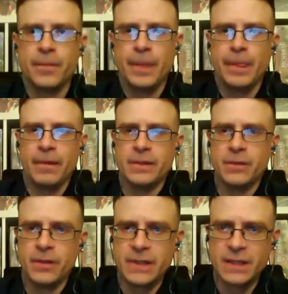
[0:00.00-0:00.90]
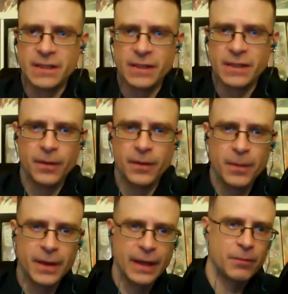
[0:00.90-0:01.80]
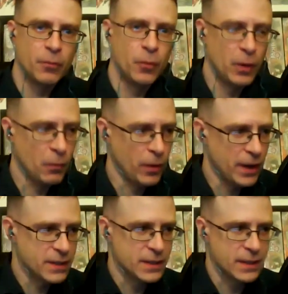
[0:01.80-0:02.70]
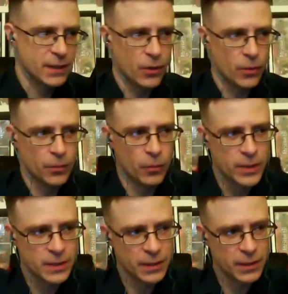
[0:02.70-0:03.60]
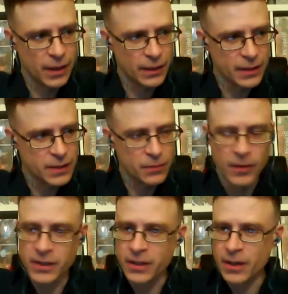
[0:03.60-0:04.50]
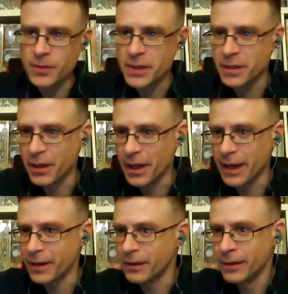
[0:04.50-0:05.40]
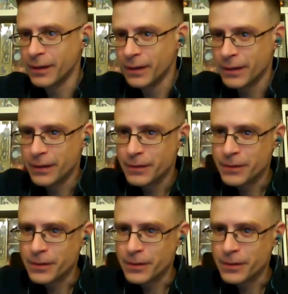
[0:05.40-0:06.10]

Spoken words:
that's crazy stuff. I mean, how does the saying go? What's in the darkness eventually comes into the light. So,